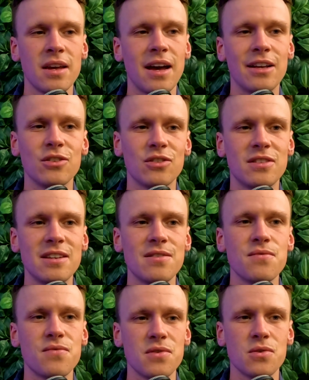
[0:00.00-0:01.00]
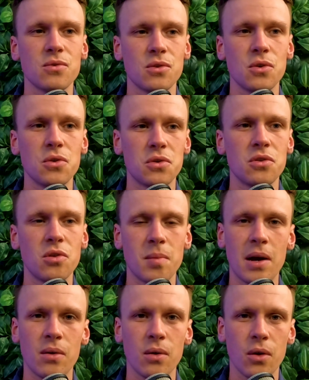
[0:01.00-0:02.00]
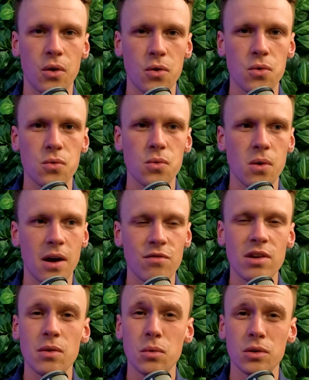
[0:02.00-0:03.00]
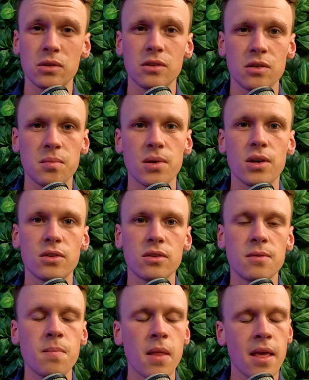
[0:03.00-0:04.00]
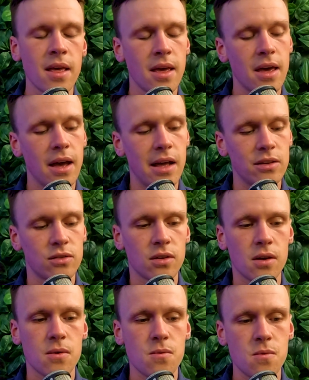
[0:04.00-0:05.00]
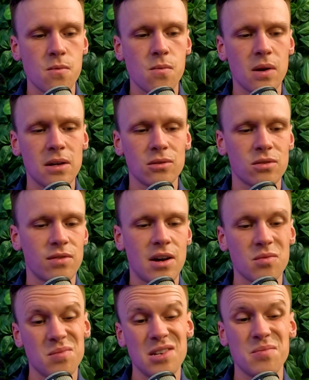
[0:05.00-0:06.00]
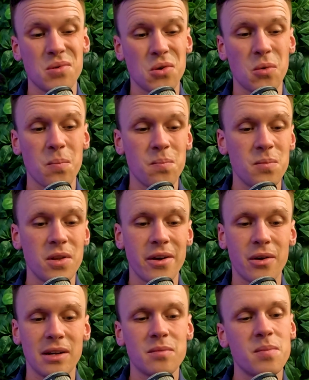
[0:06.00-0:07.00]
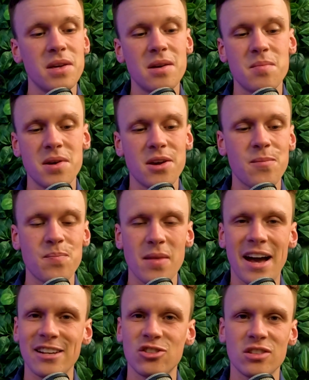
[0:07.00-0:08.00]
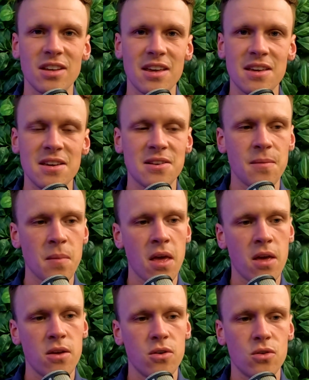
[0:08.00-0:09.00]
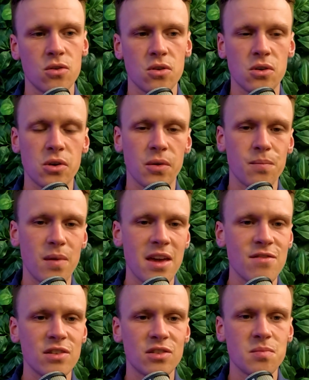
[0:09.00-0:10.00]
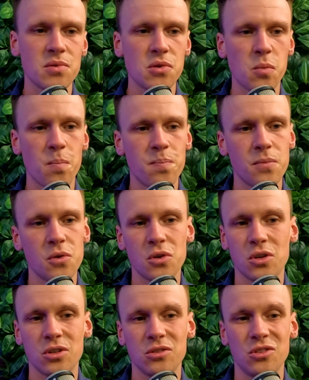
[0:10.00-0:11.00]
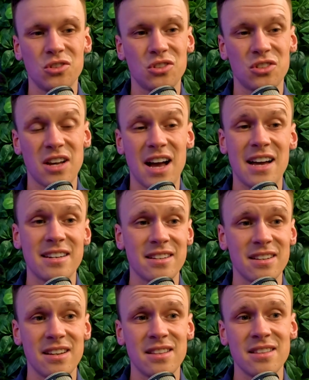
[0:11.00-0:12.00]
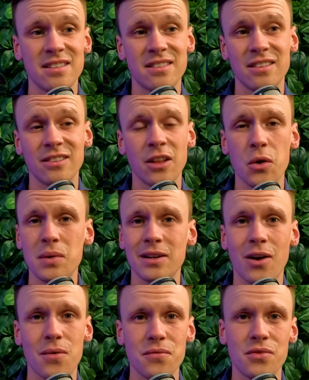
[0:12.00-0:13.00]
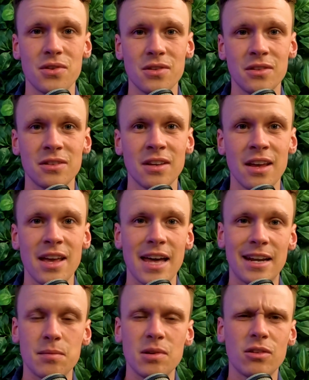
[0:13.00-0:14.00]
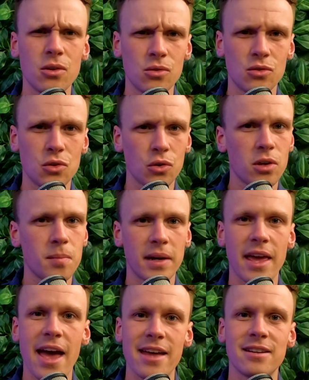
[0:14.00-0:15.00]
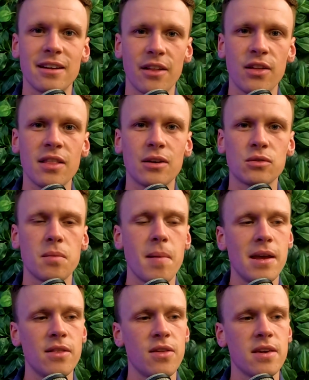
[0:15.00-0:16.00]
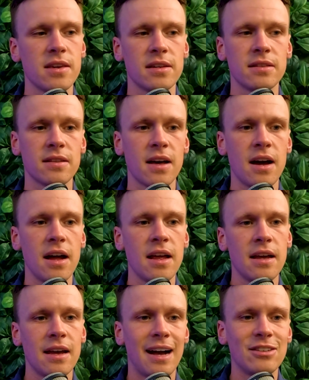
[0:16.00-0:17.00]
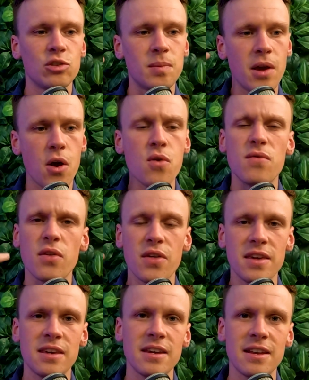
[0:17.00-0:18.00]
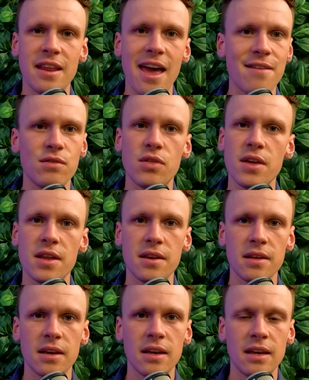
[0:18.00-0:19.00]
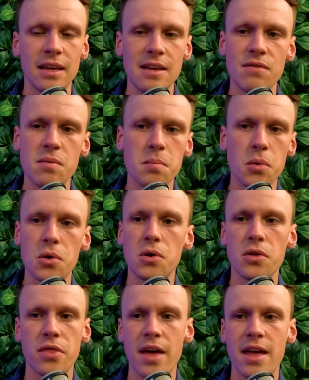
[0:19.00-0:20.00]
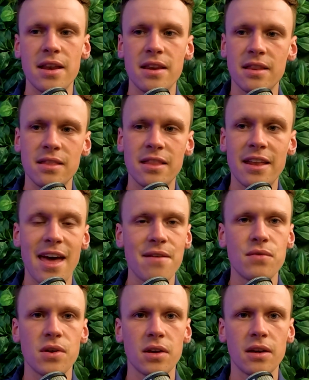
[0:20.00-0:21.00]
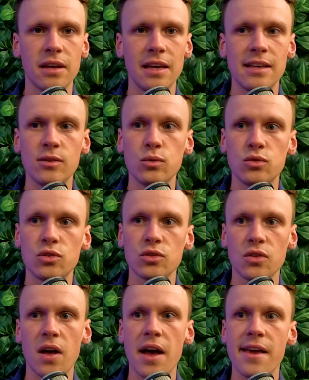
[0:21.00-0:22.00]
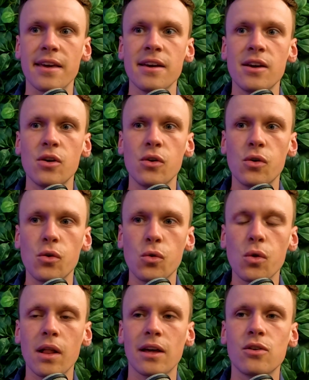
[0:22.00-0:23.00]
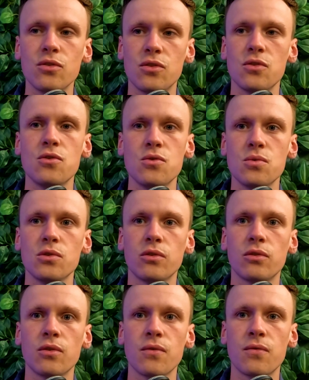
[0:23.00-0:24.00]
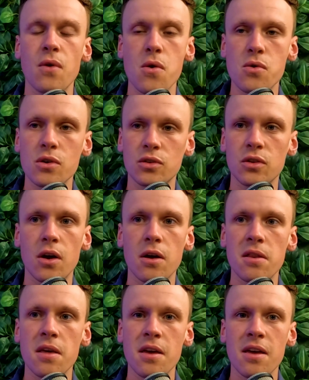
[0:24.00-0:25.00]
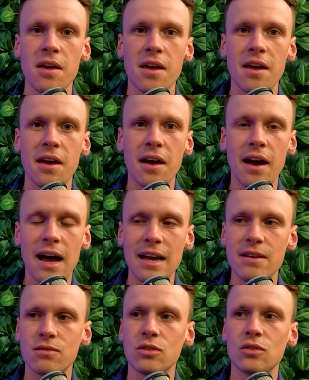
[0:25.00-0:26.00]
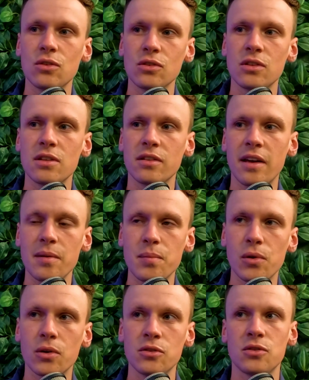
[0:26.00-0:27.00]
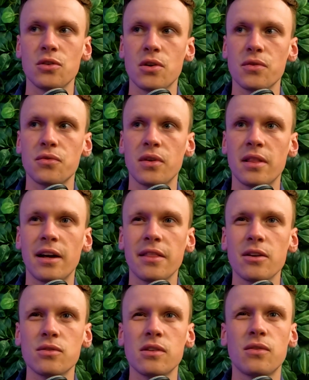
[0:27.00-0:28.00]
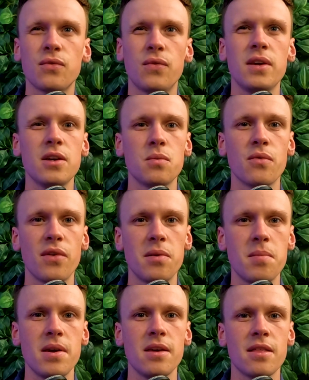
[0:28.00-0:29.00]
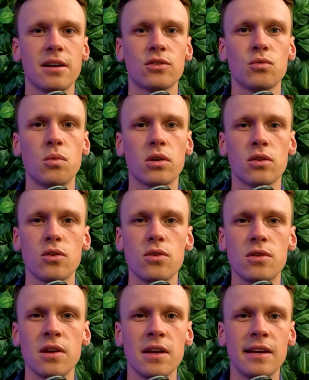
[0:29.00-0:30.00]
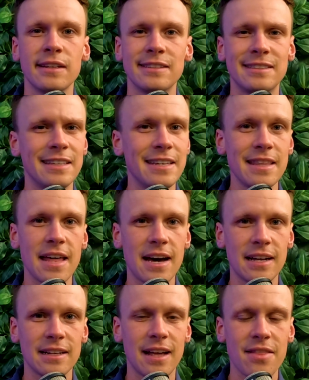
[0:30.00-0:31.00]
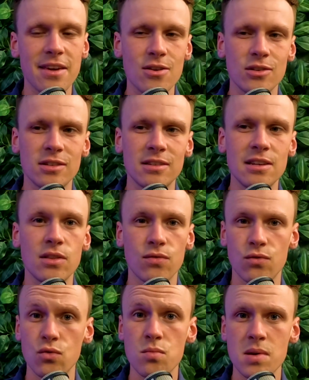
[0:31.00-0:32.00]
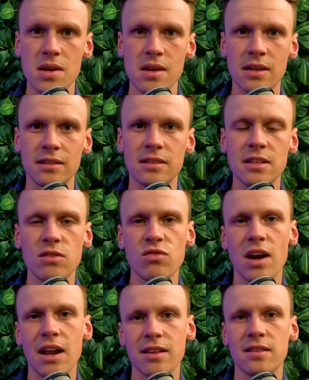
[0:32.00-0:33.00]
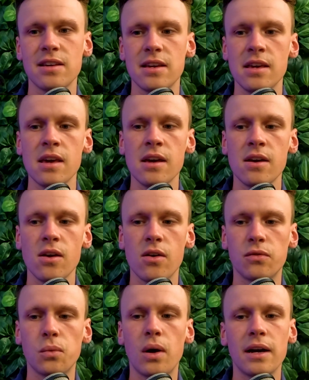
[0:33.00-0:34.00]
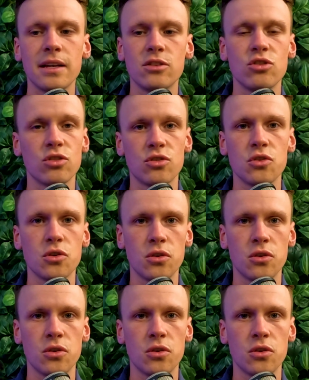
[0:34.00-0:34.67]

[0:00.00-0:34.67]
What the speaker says: I just didn't feel good about who I really was as a person. And so when I was around people, I'd be a bit agitated or irritable or just sad and low in confidence. And I'd be so stuck in my head. I think that was the main thing, is that I'd just be overthinking everything even more than ever. It was just like all I could do was focus on, I have just looked at this like porn stuff, and like there was this fear within me that someone could see that, like they could see through me and see the reality of what I had just done